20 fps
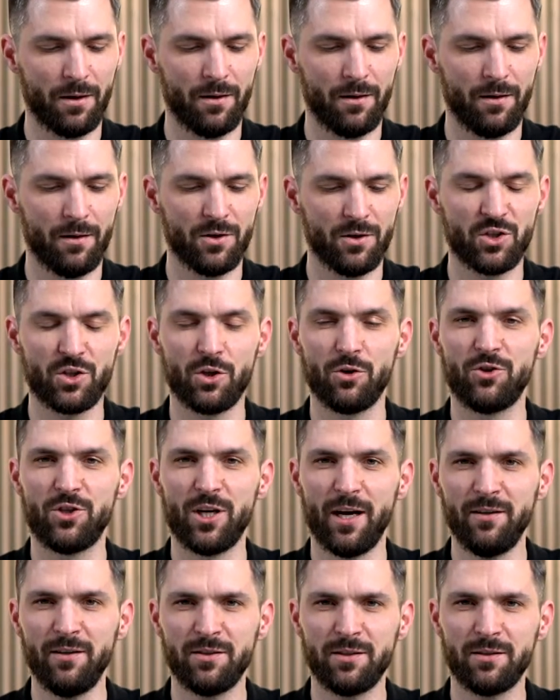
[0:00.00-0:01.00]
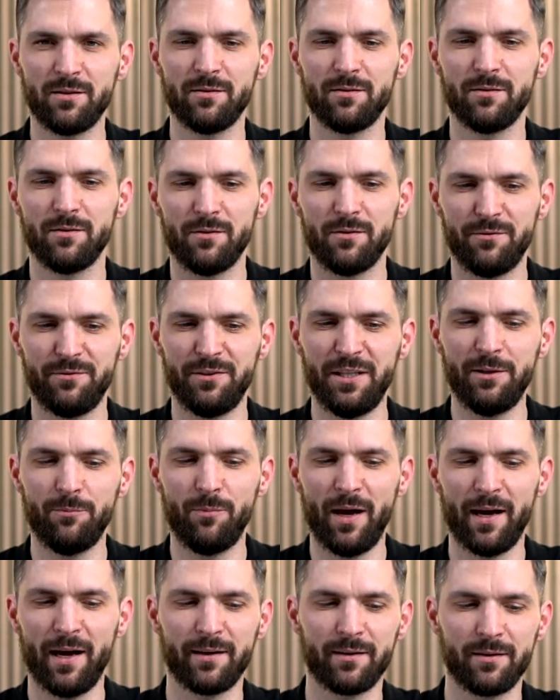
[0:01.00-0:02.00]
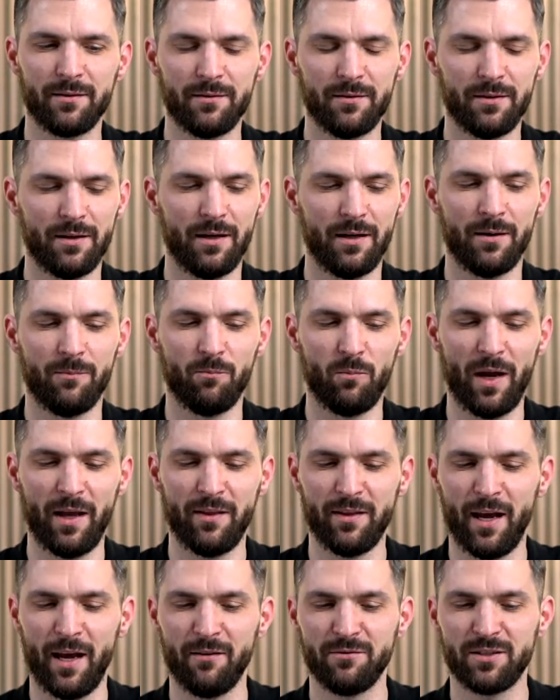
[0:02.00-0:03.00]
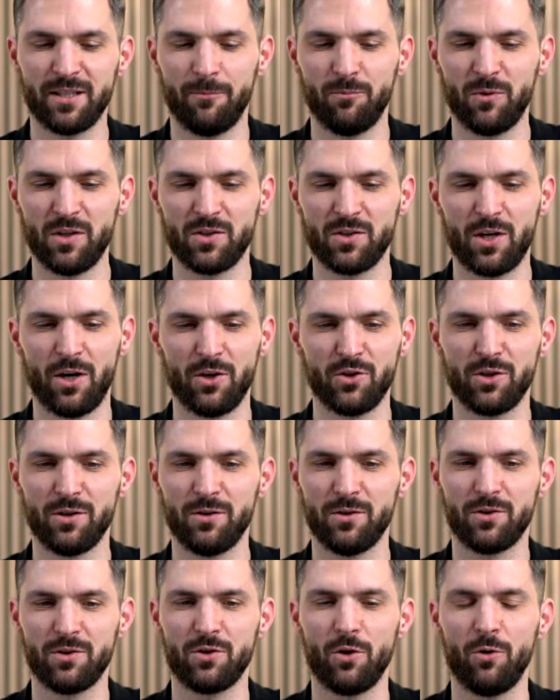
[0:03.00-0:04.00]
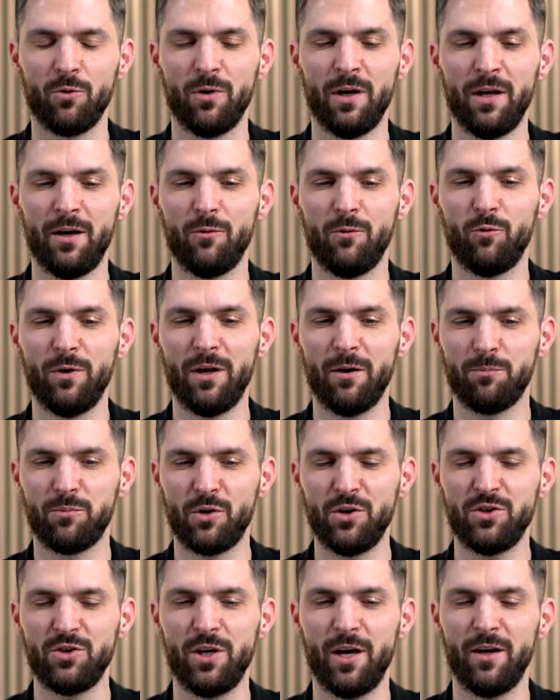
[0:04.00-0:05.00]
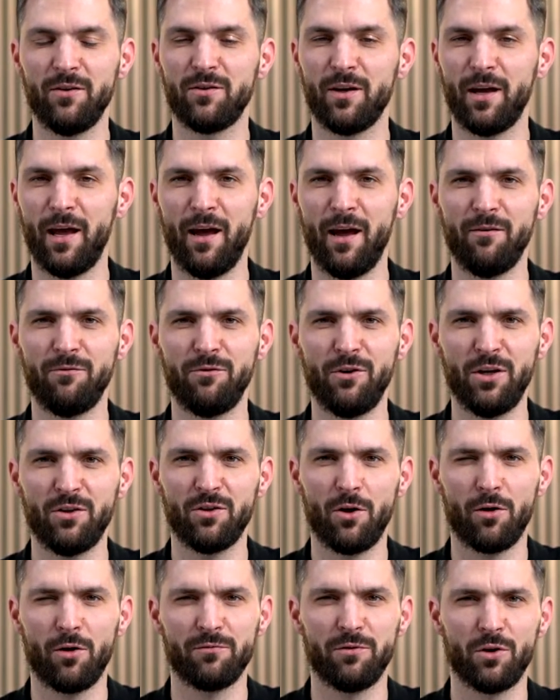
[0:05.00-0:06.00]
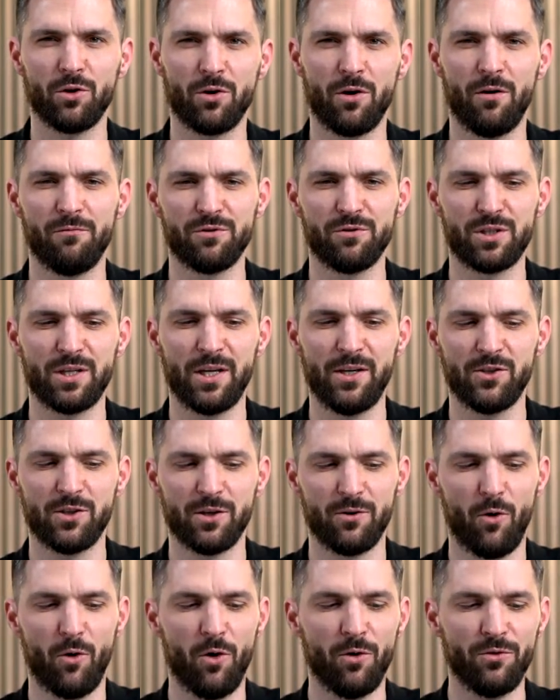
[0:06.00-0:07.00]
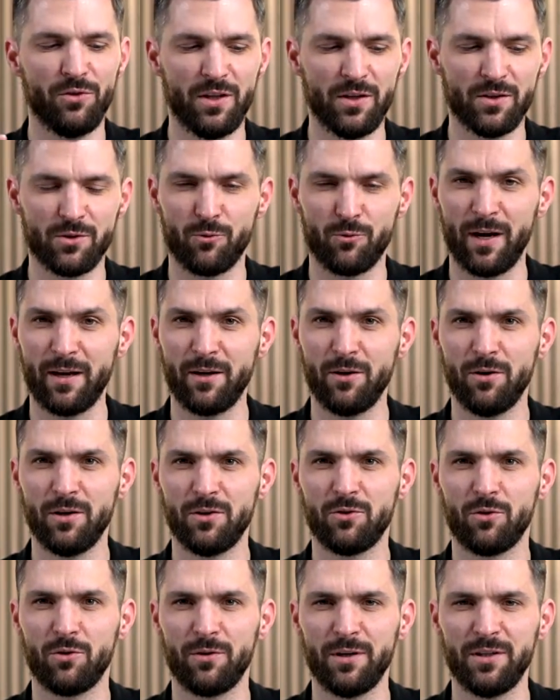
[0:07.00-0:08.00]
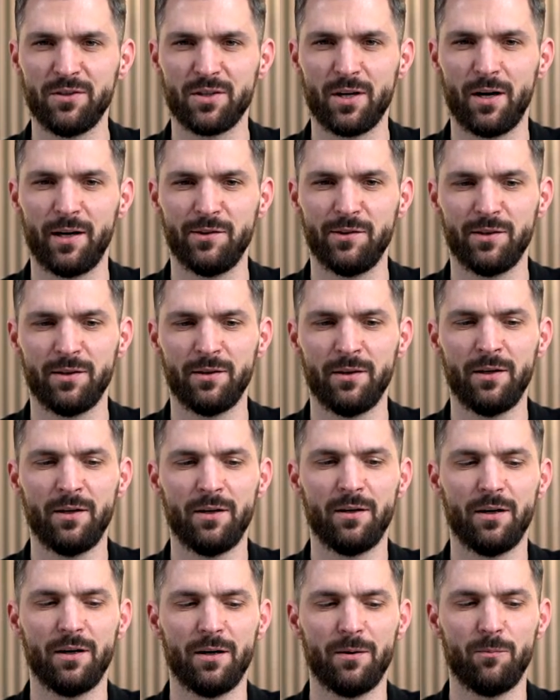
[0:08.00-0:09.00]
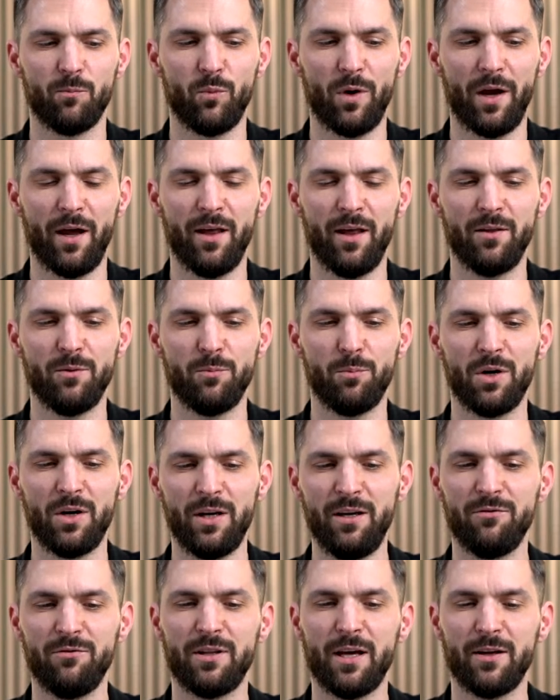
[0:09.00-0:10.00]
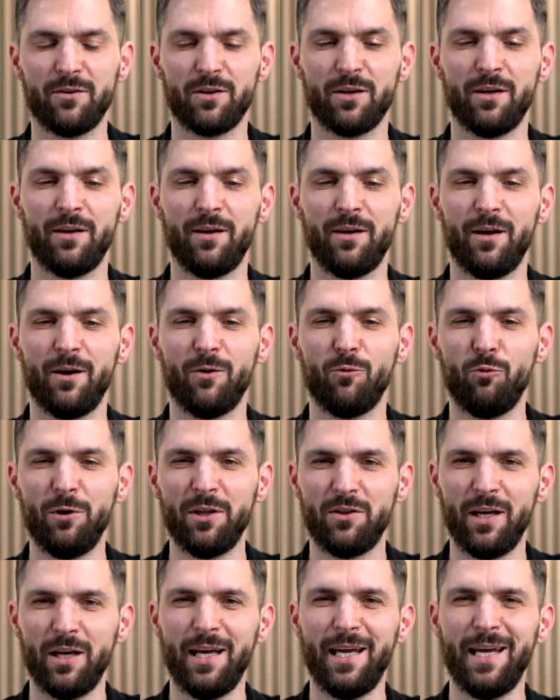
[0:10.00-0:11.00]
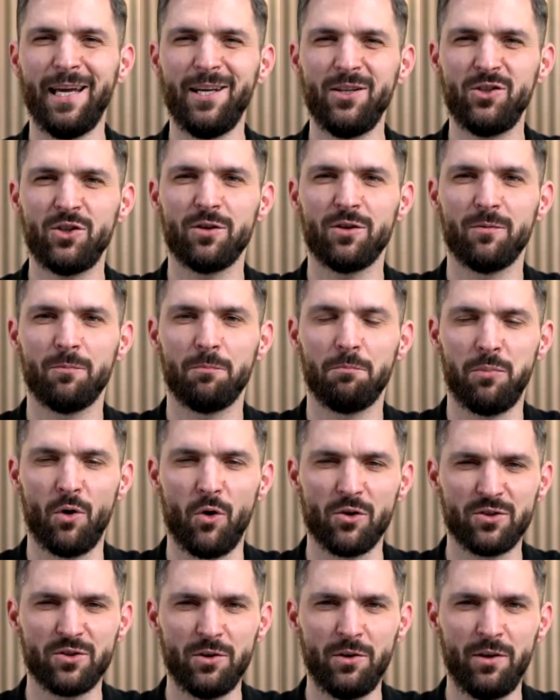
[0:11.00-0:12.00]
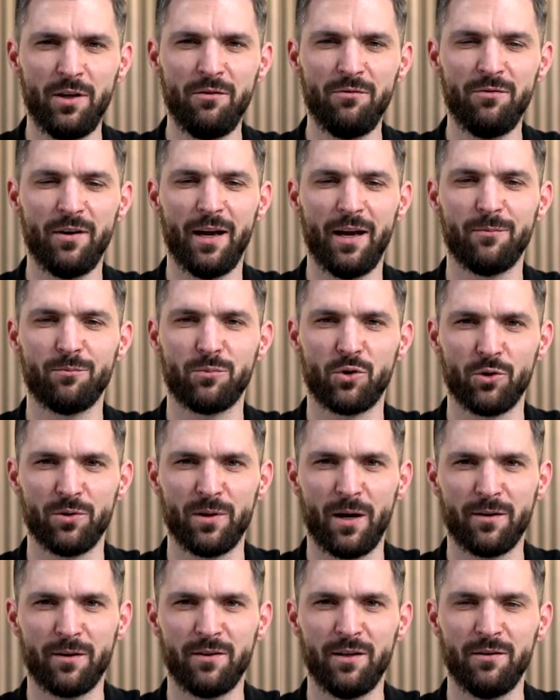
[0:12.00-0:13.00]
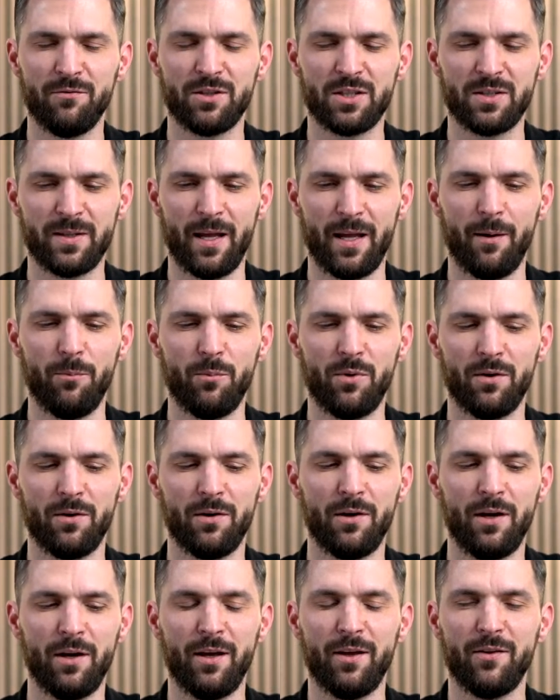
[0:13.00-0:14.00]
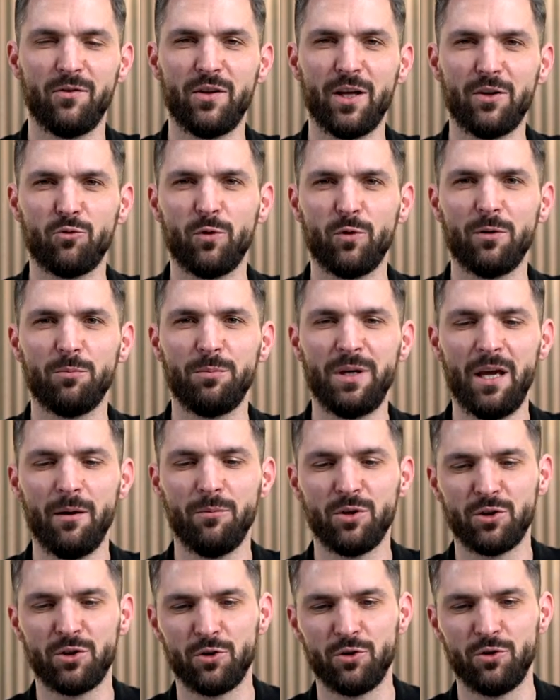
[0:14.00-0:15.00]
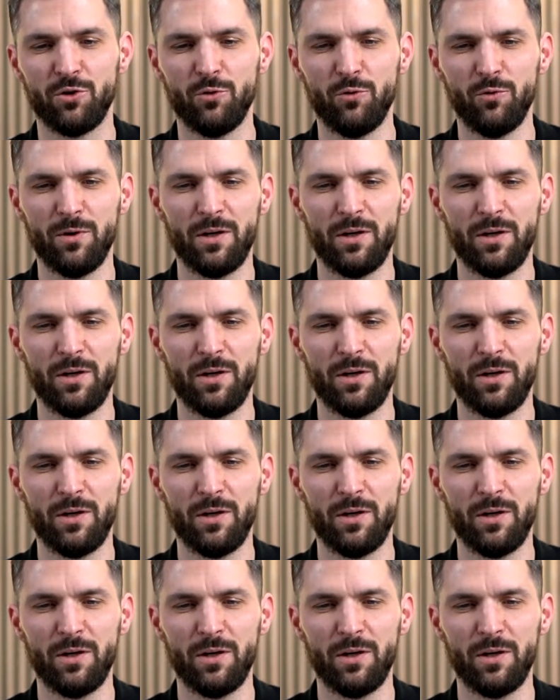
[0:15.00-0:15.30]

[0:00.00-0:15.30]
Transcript: suggest feedback and have some discussions. So we appreciate every thoughtful conversation on this regulatory side and believe that with each positive and productive step that we'll be able to do